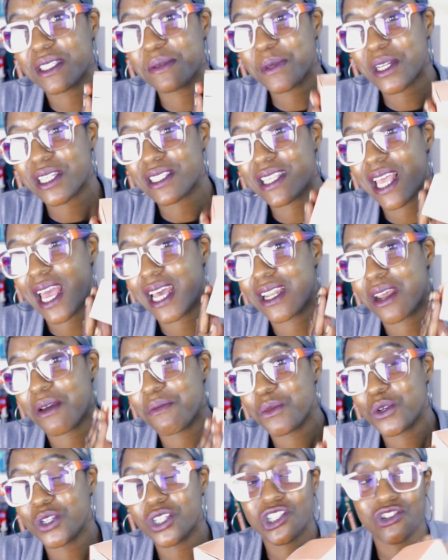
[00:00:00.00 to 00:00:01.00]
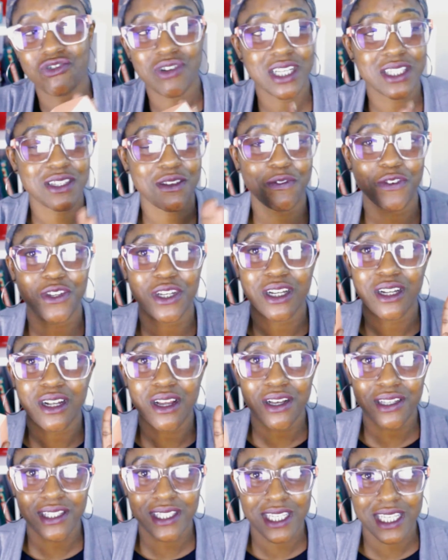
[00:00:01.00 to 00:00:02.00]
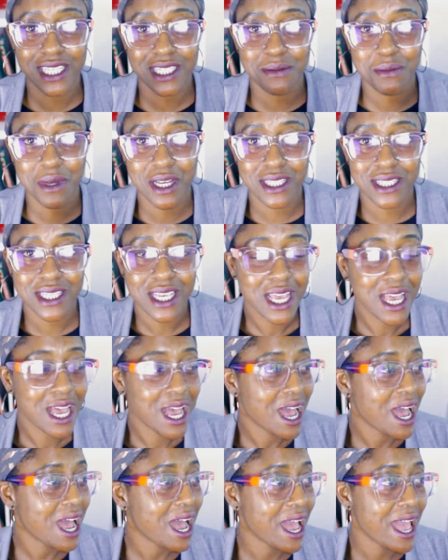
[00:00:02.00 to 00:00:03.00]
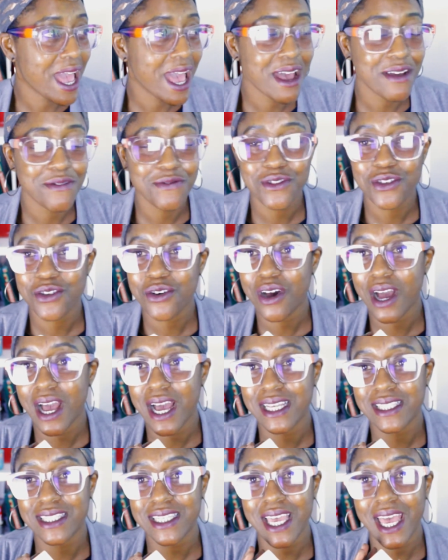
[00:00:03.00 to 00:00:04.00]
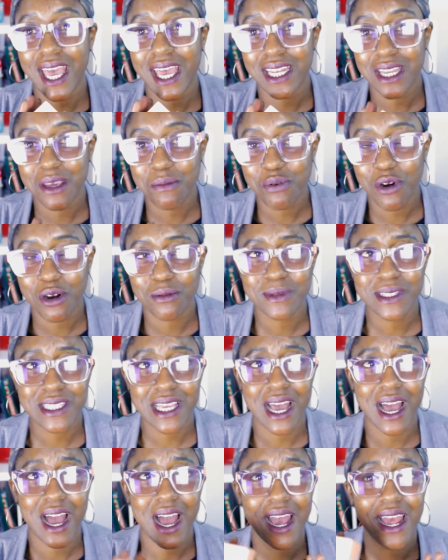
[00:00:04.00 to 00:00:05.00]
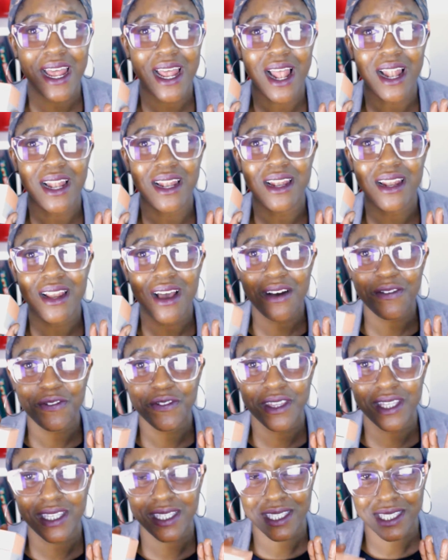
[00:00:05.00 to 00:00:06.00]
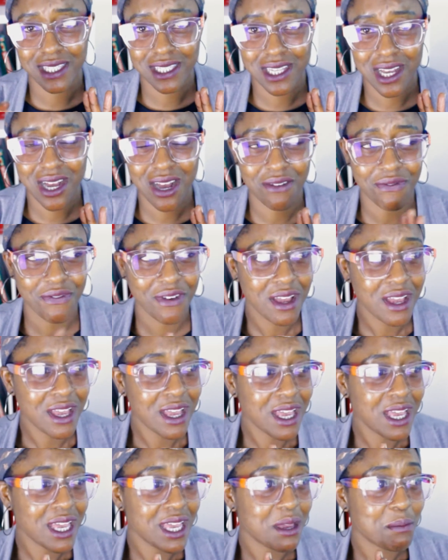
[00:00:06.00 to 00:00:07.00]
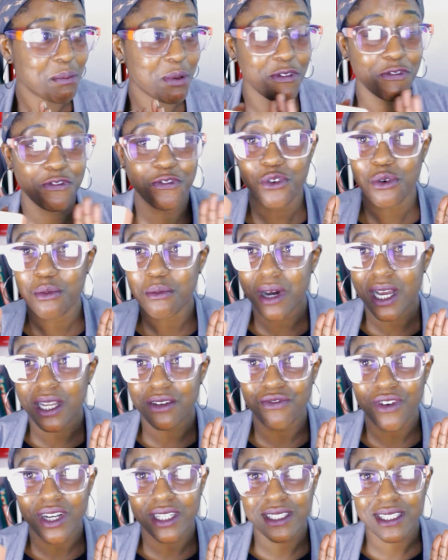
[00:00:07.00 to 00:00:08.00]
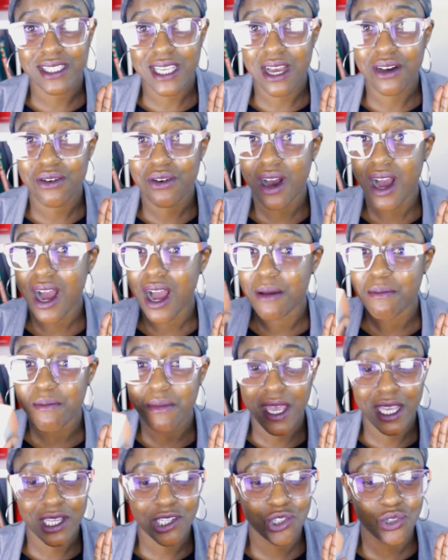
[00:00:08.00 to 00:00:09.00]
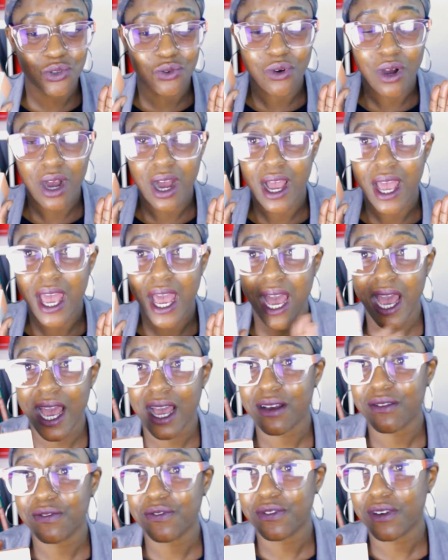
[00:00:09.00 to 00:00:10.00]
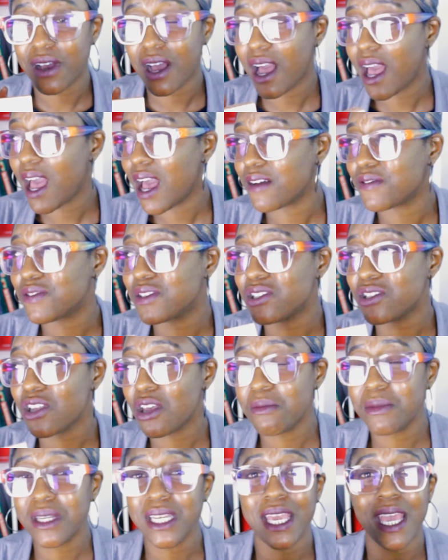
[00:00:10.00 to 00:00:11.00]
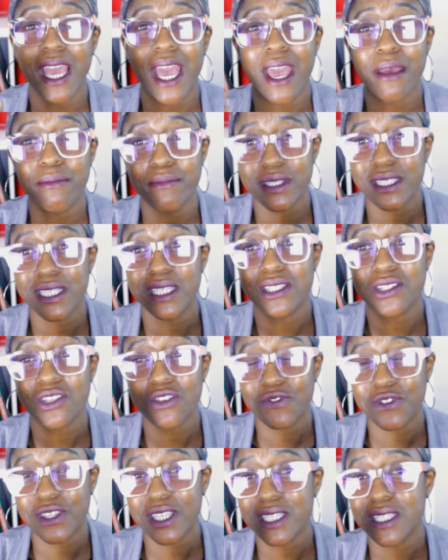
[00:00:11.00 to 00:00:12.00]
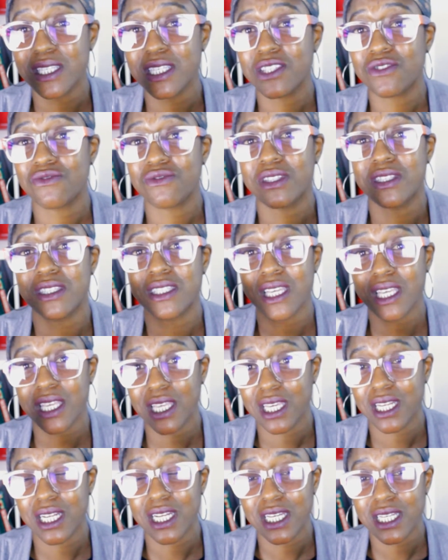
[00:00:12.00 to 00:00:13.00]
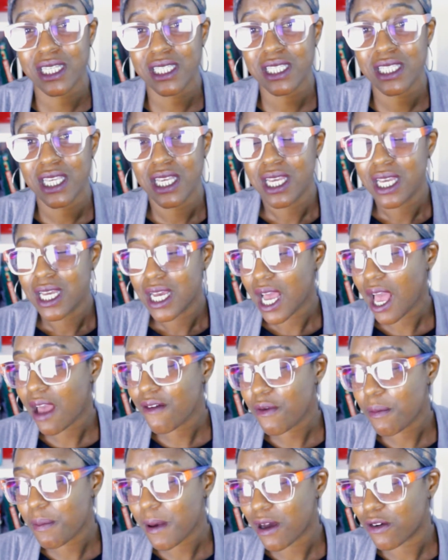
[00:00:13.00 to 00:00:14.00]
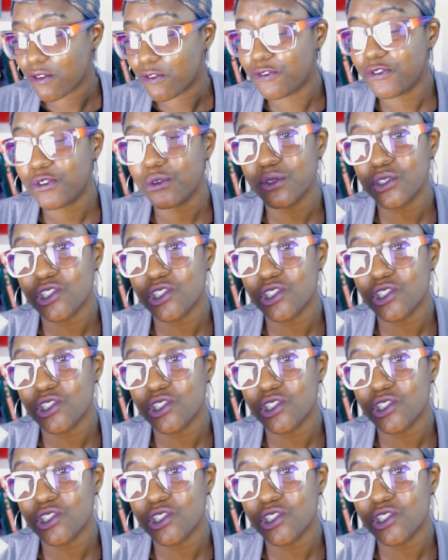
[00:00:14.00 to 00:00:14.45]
mask and then moisturizer for the last 6 months, I have not had any problems. I love this stuff. Before mine runs out, I make sure I have so many empties of this. It's ridiculous. I have about 4